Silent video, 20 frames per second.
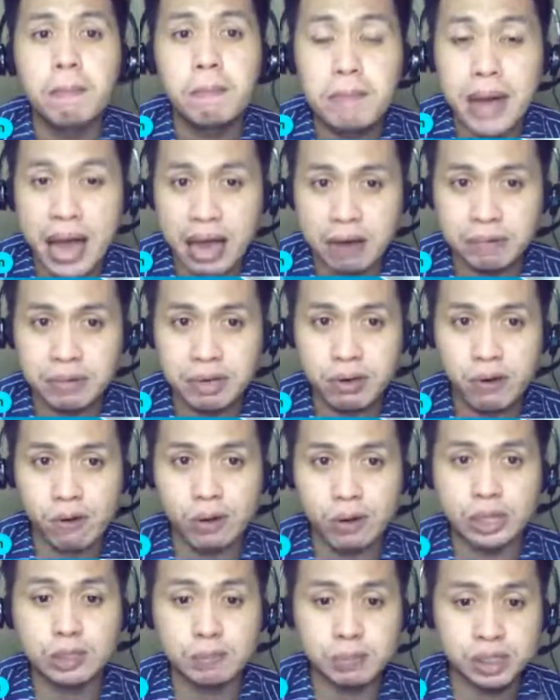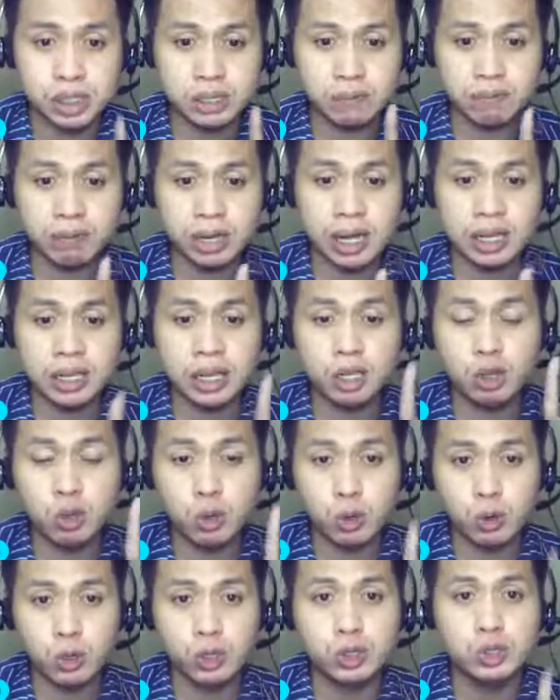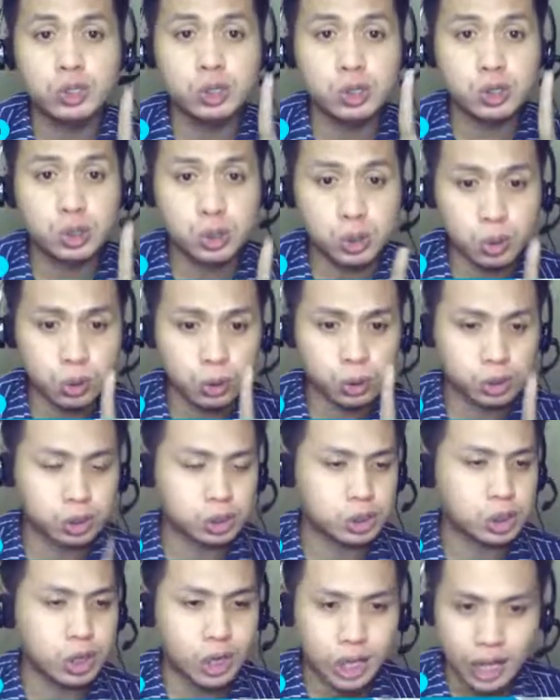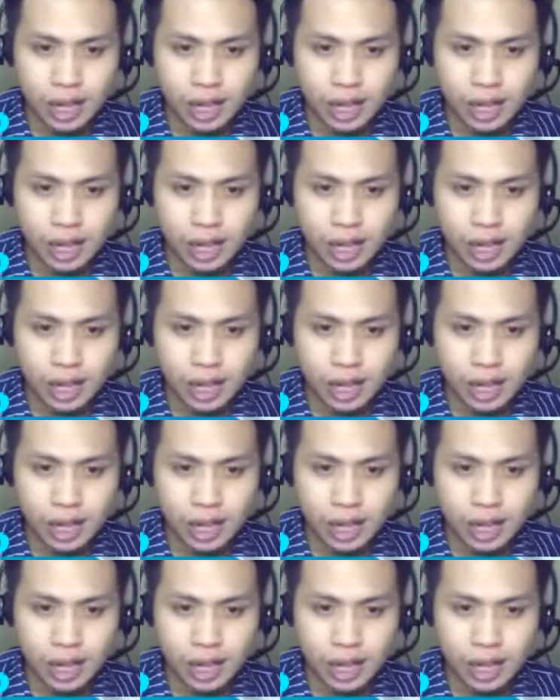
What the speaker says: barrier, specifically noise source.